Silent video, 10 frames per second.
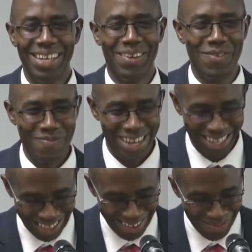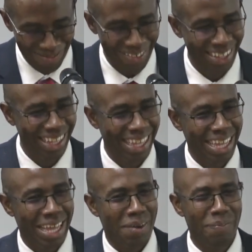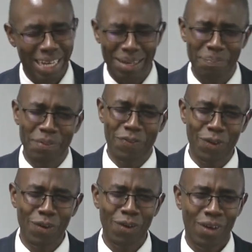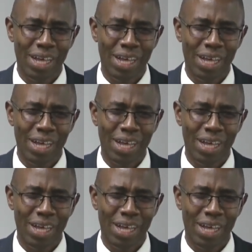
to marry them. But before